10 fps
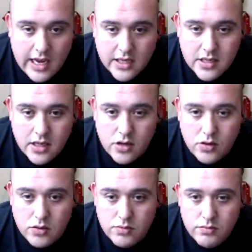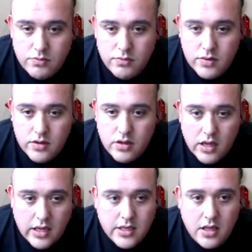it's a little
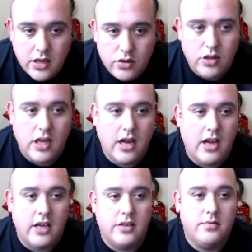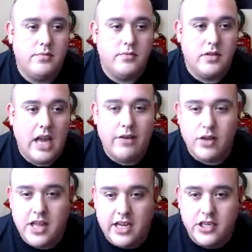it's a little uh,
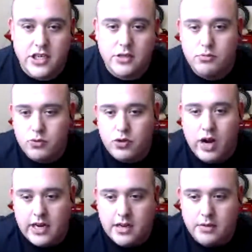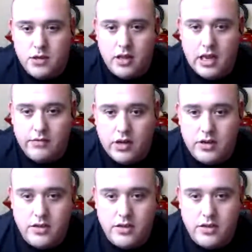everything's just cranked up to 11